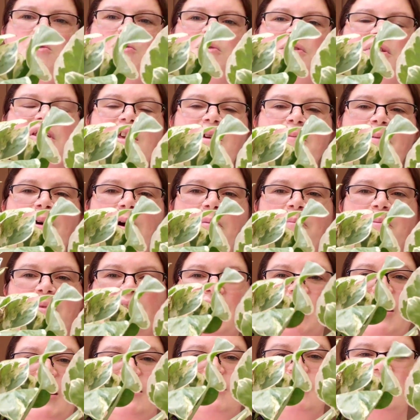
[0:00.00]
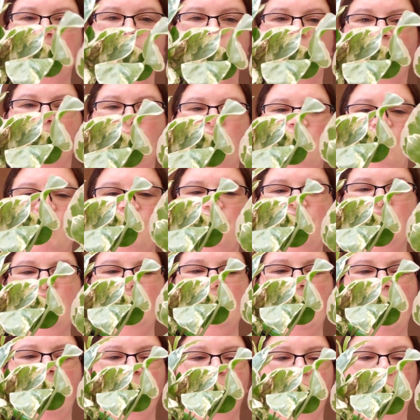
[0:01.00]
cool thing about plants. So even if
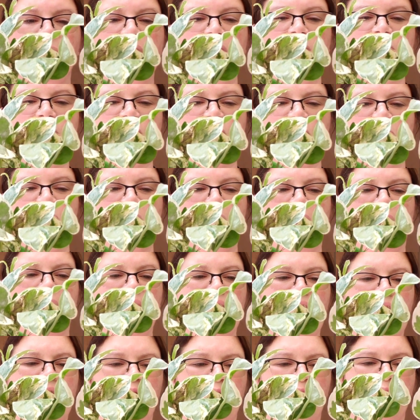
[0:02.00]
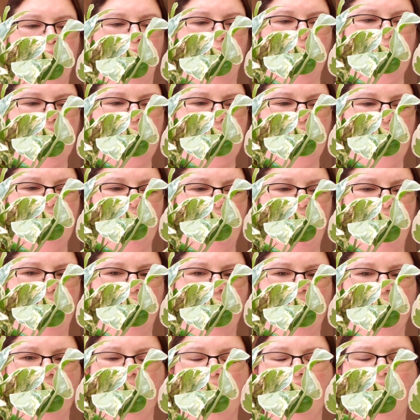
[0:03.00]
it's not pretty when you buy it, or parts of it
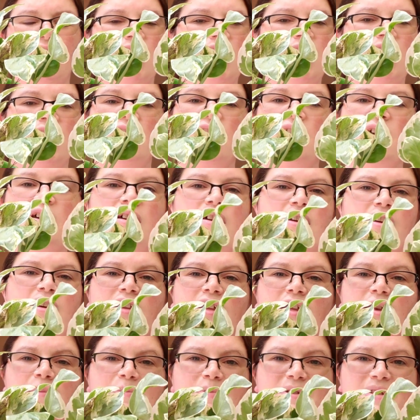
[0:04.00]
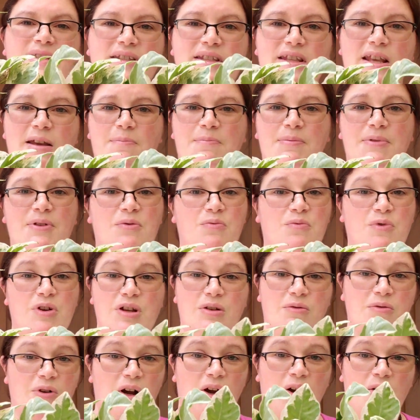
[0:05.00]
aren't, clip, snip,
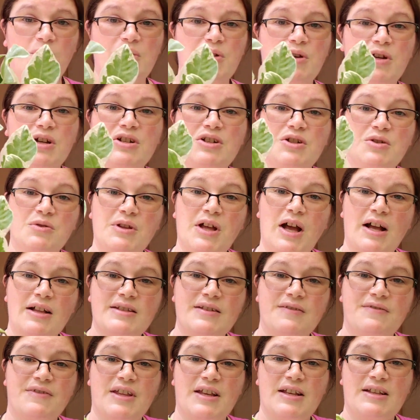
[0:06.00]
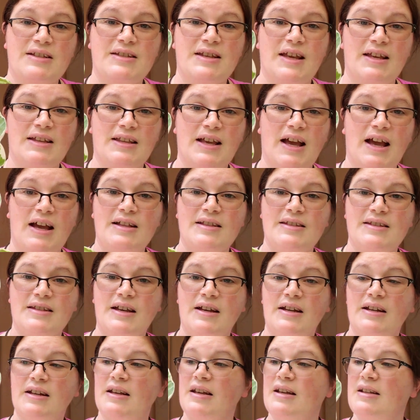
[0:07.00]
regrow. You can do lots of things like that. It's
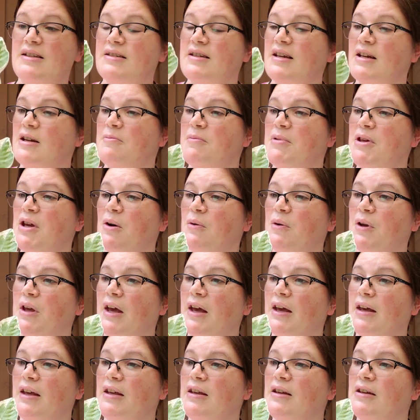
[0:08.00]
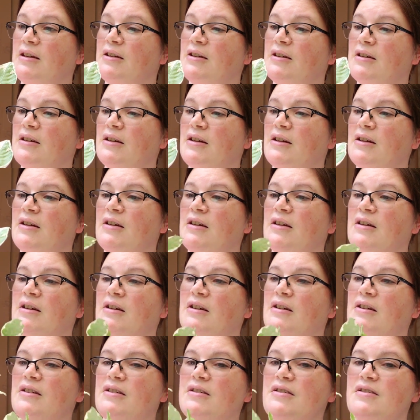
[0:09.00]
gonna be okay.
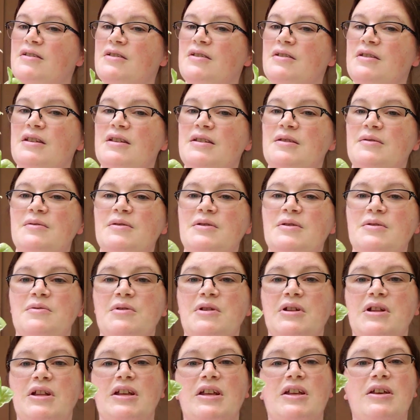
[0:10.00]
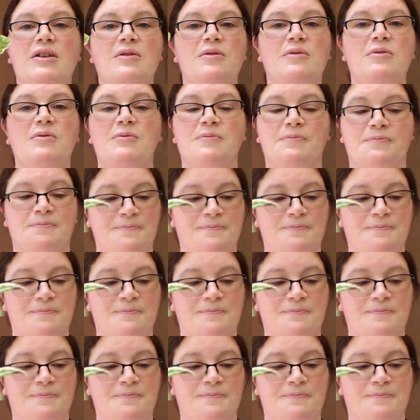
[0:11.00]
So this one's really cute.